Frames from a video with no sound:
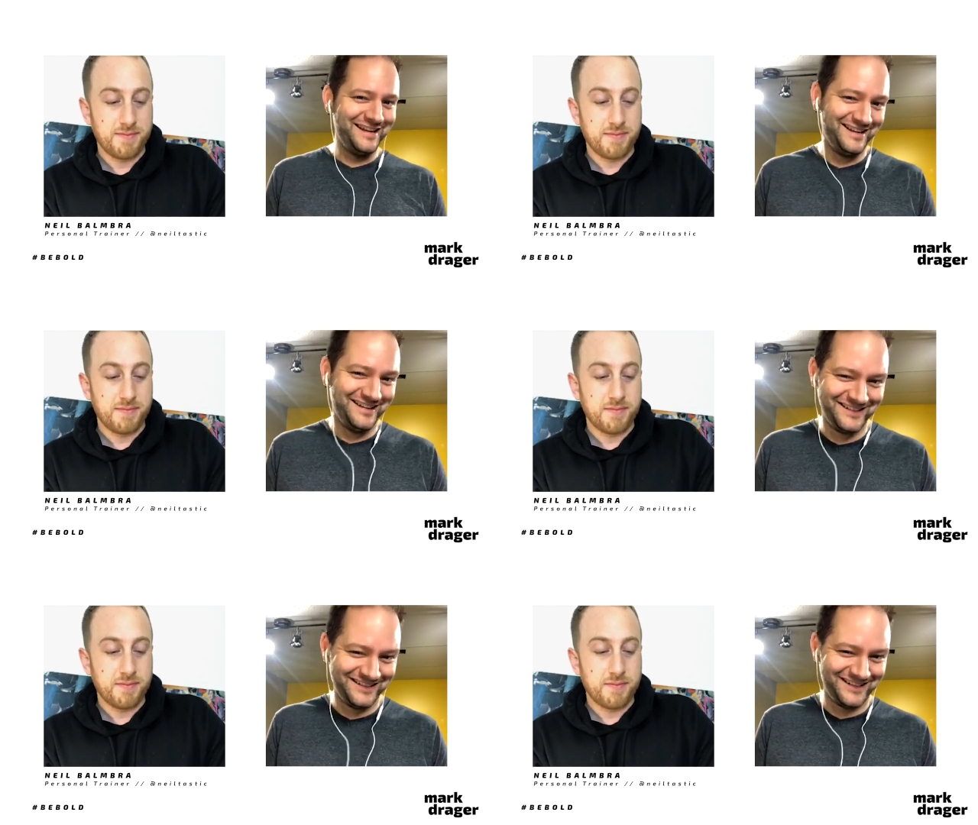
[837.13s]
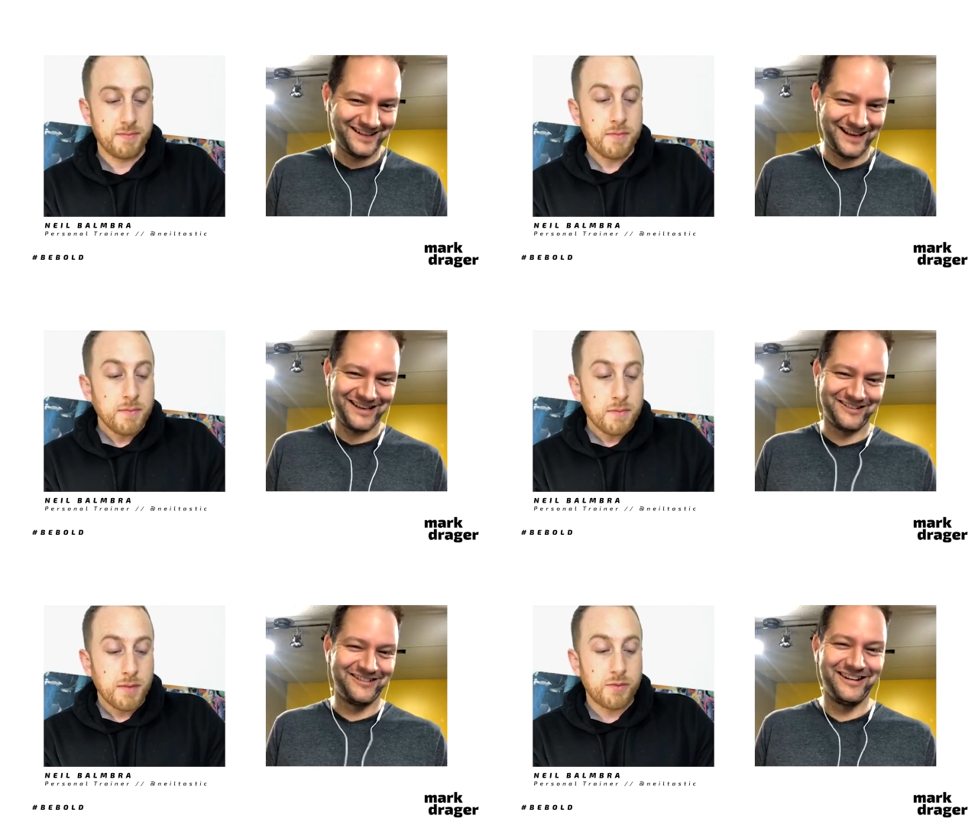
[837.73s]
Speaker 1: I
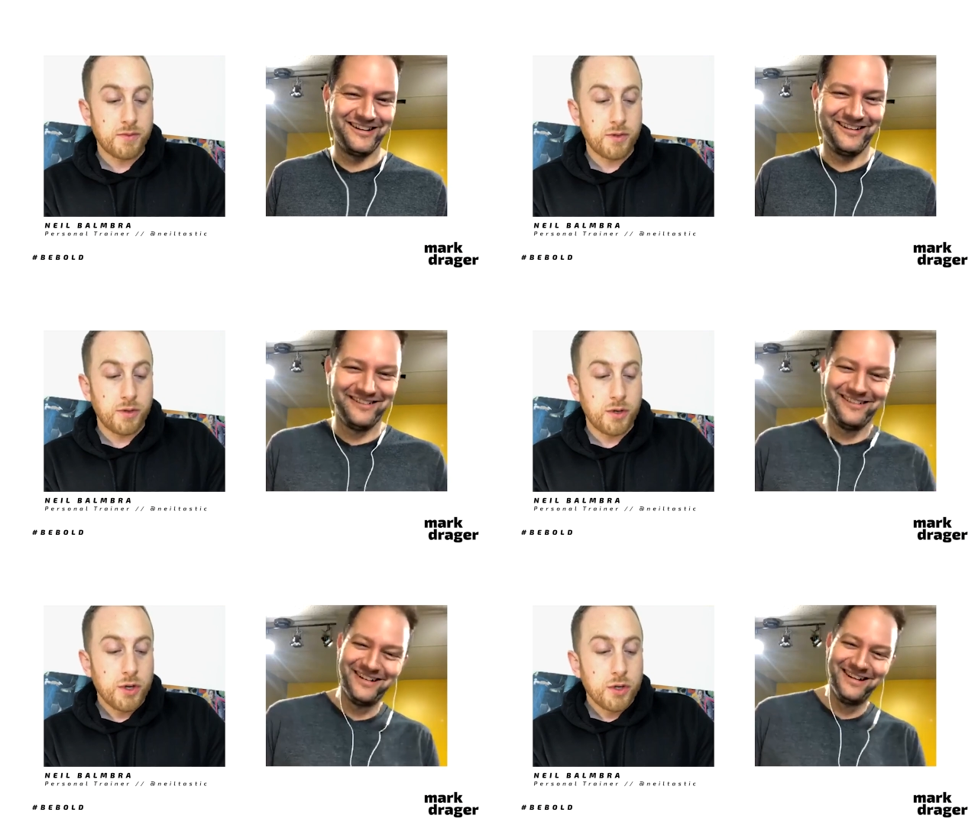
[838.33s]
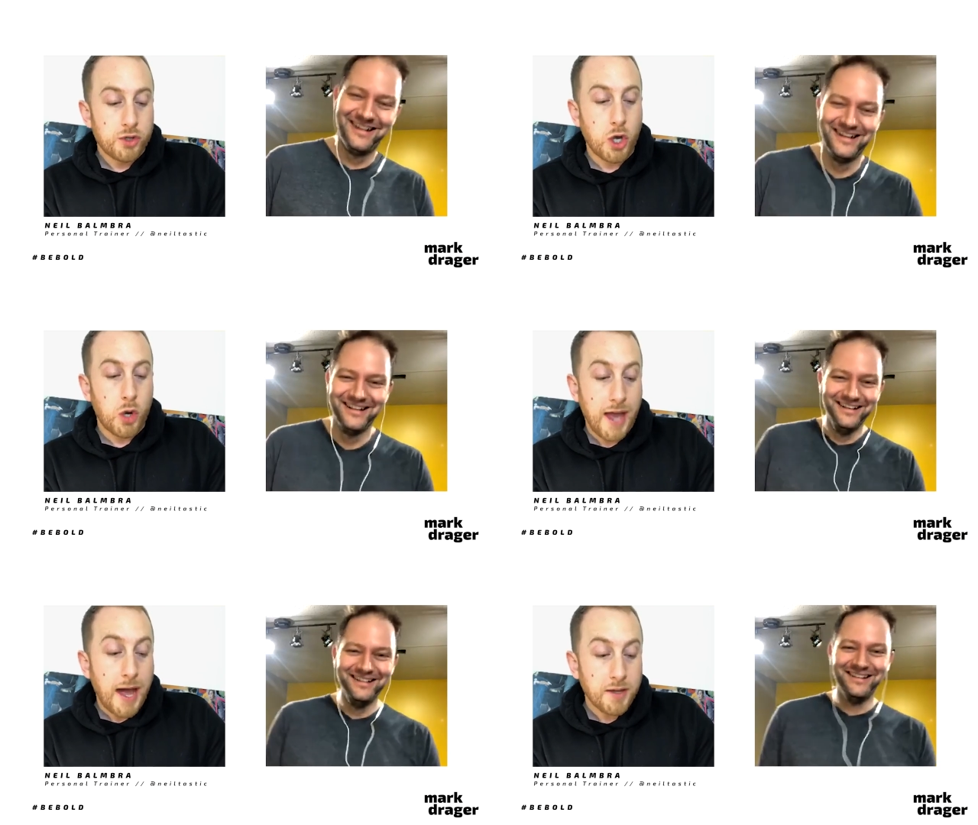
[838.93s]
don't know.
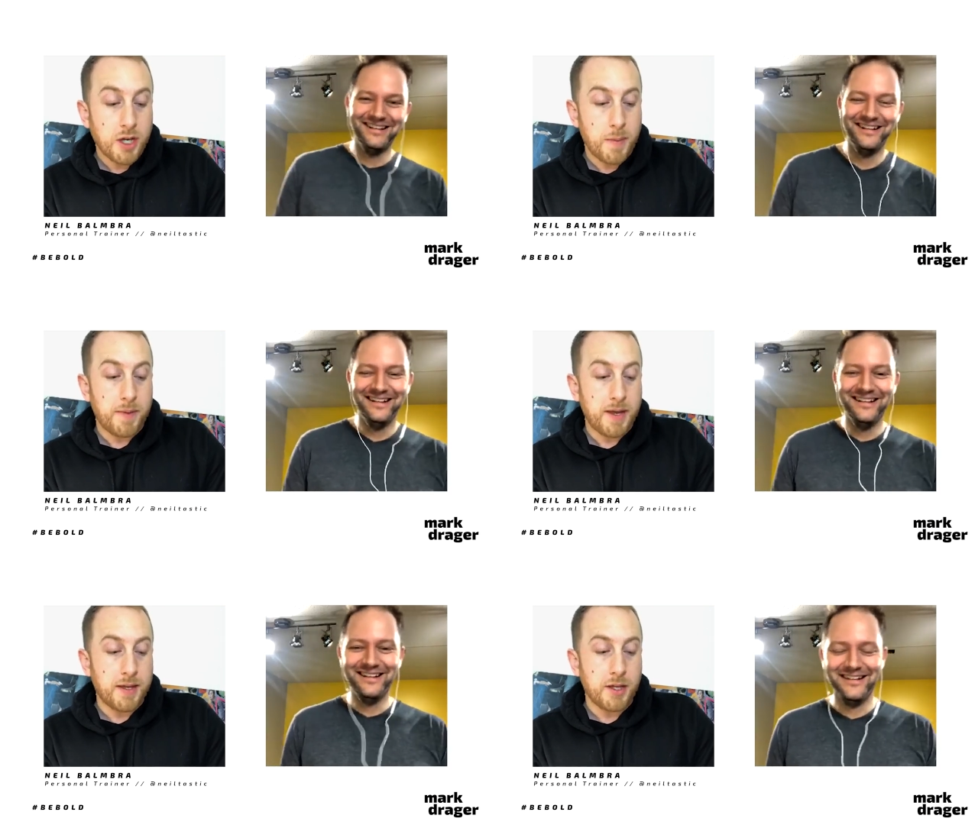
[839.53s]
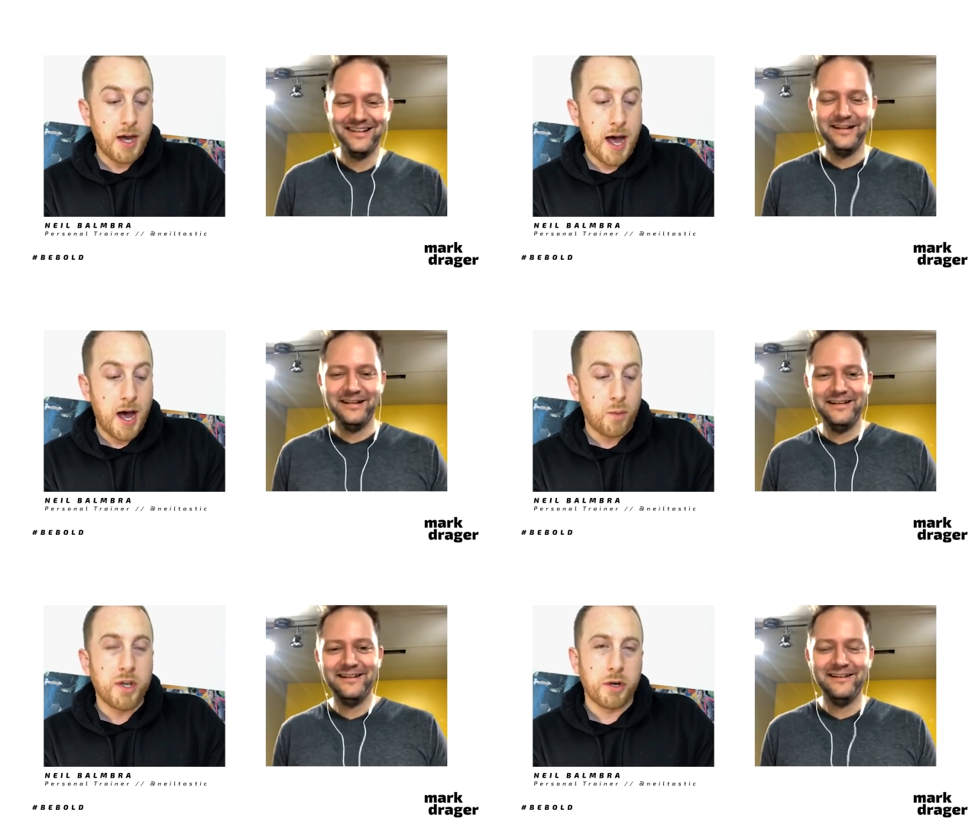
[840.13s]
So yeah, you maybe
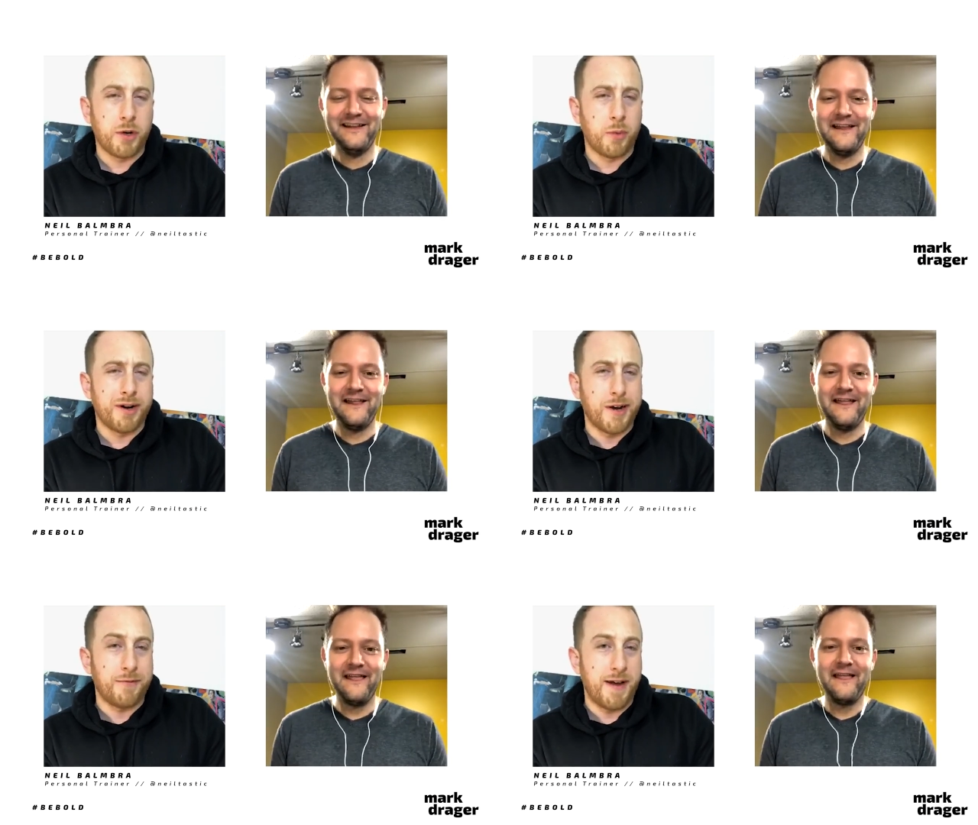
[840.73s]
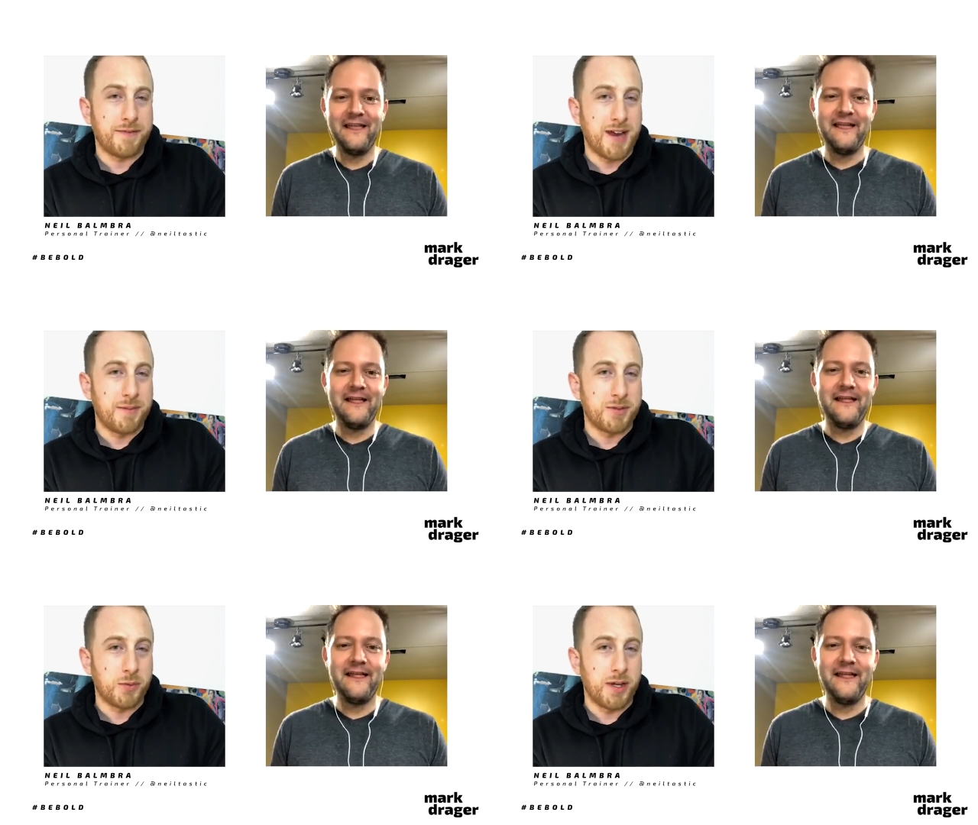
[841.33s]
uh, well, you work out five
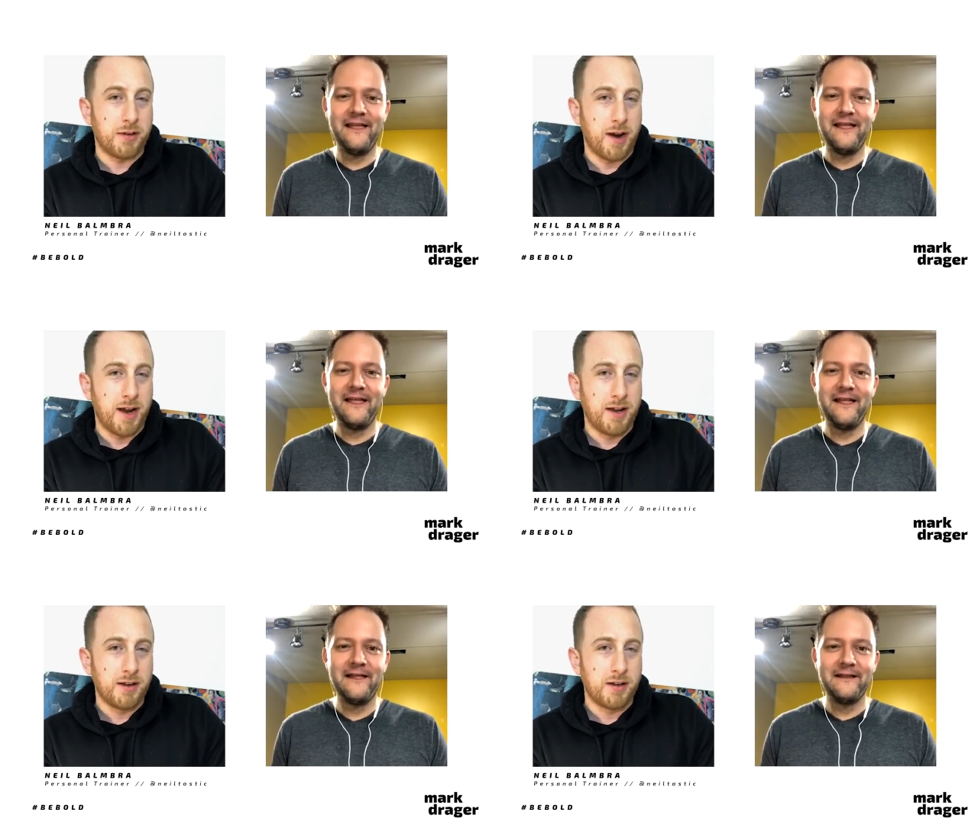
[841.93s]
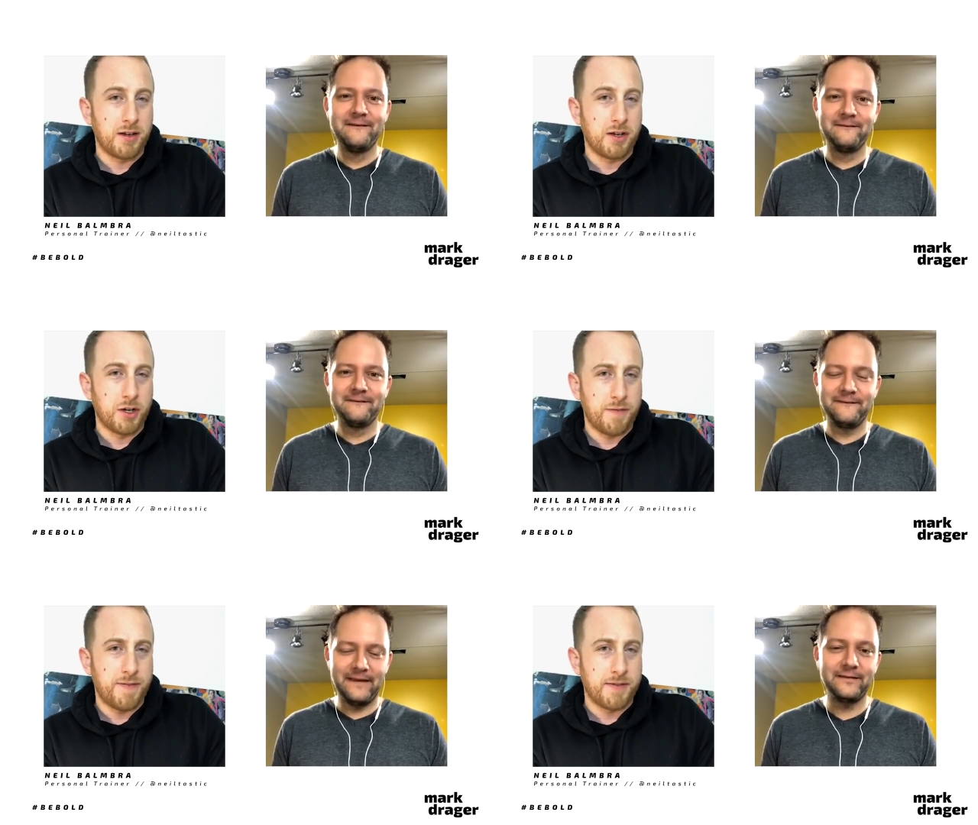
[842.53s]
times a week, right? You're
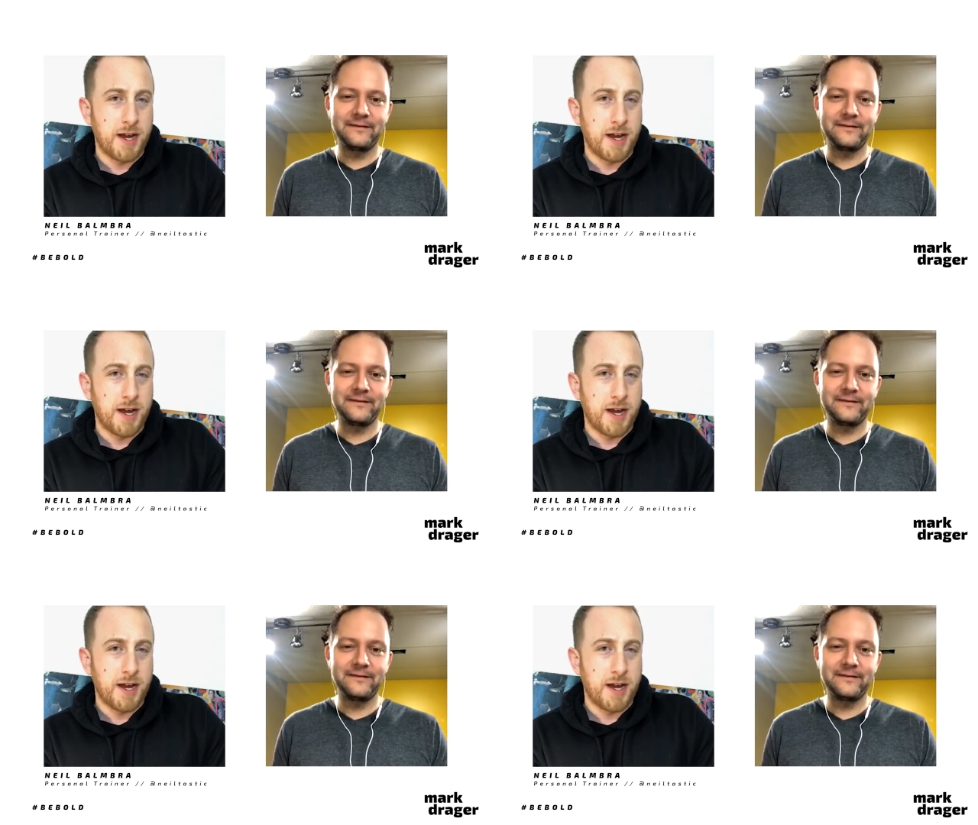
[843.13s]
there yes. five